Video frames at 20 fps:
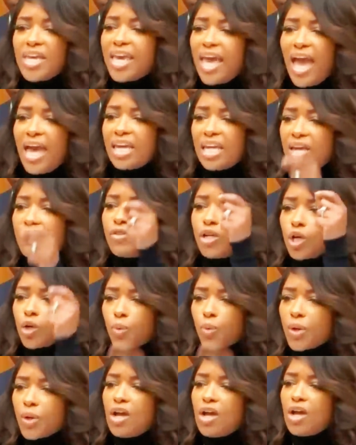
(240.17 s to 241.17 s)
we can't even
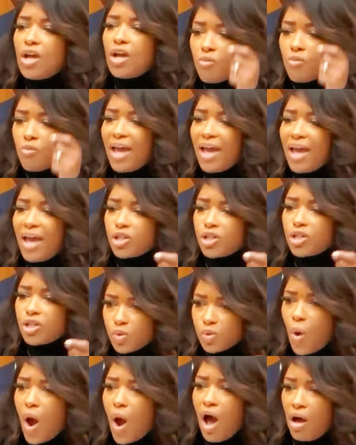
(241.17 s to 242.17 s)
agree on right
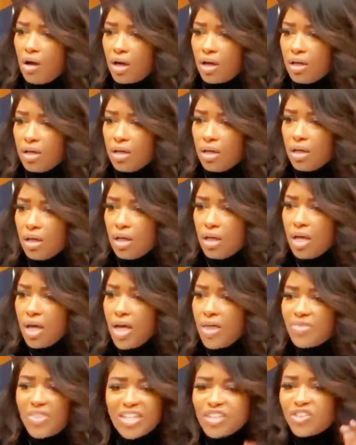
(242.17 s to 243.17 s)
versus wrong.
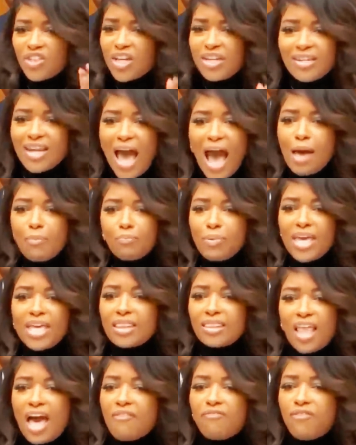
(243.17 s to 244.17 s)
This should not be
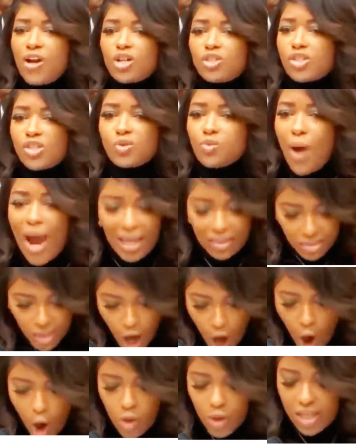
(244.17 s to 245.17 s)
left versus right.
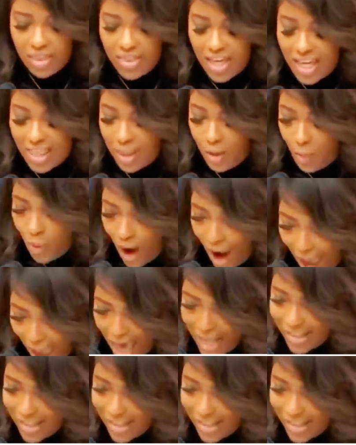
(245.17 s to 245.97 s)
The only thing that we're